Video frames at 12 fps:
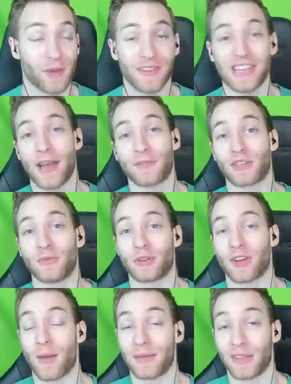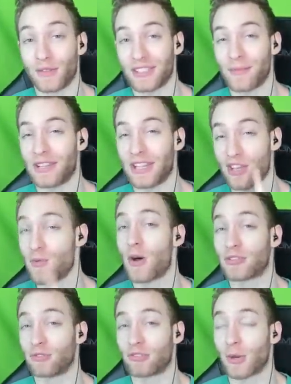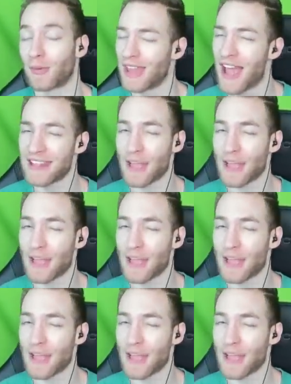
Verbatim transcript: I read every single comment. You see one that you also agree with.